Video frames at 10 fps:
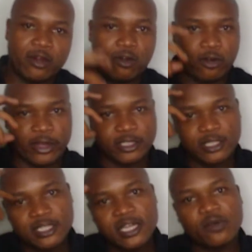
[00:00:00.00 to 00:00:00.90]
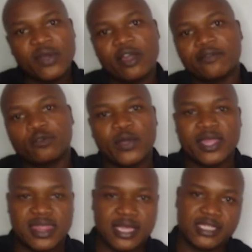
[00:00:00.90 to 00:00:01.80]
or a certain way of doing
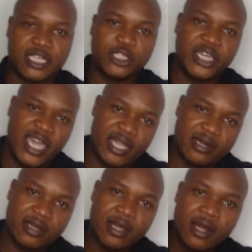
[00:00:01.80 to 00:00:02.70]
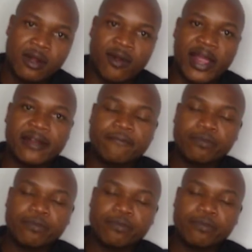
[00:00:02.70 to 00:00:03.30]
things that you had, right?